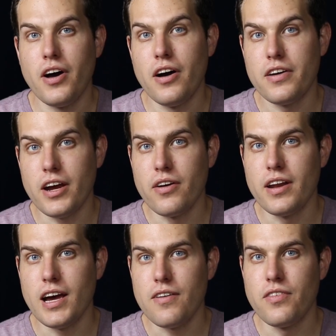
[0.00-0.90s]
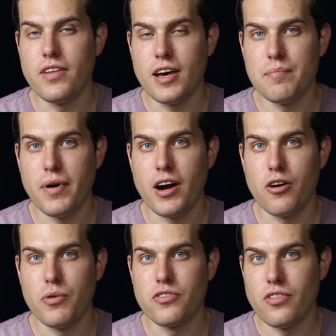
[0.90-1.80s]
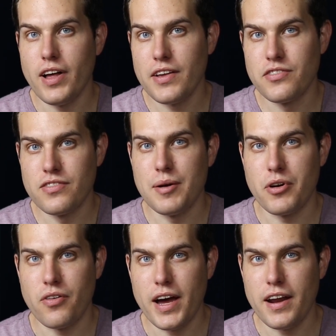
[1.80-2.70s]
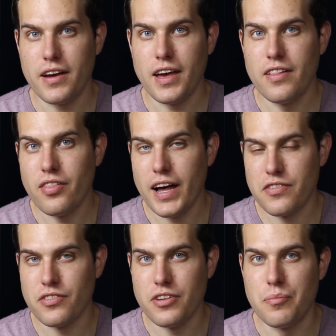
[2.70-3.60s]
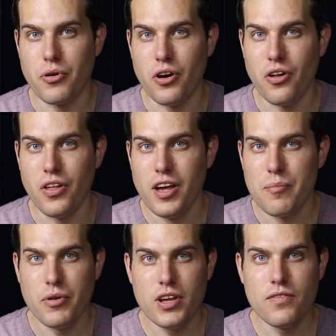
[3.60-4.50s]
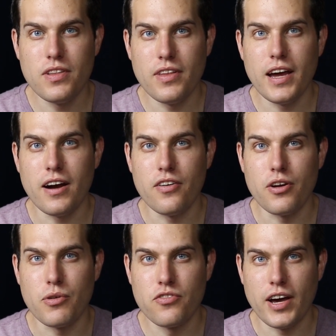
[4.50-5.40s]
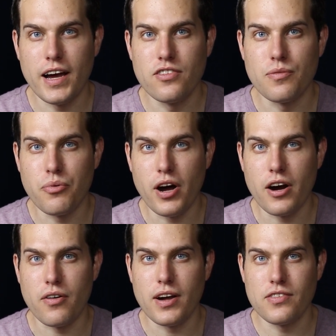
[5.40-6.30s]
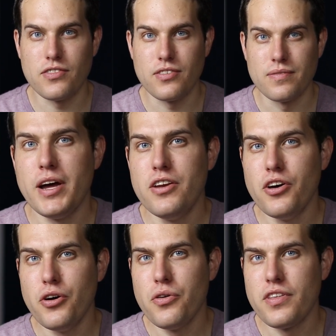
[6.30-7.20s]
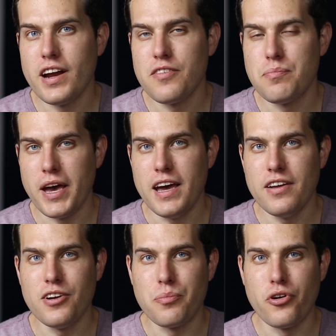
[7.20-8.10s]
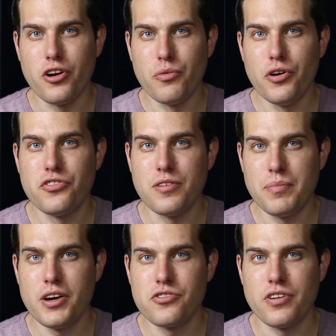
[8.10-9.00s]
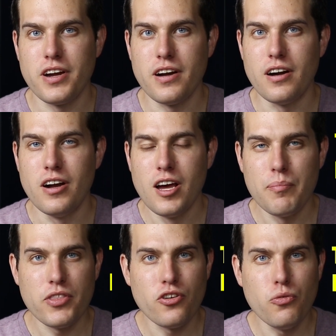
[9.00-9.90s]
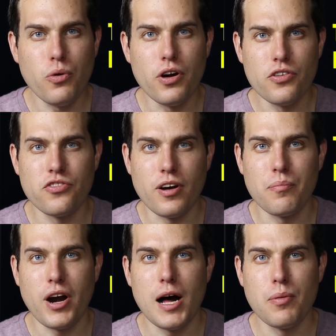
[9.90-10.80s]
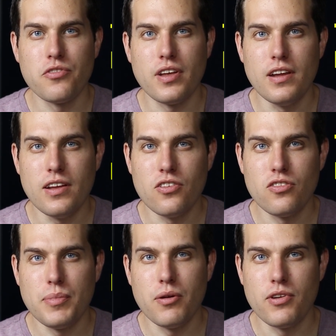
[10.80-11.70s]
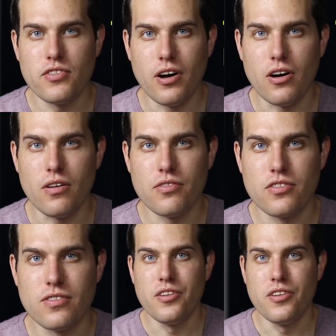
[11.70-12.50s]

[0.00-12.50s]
Hungarian half of the empire was less democratic and less liberal, but even there were signs of progress. I know that I've painted a pretty rosy picture here, but there were some problems that needed to be resolved.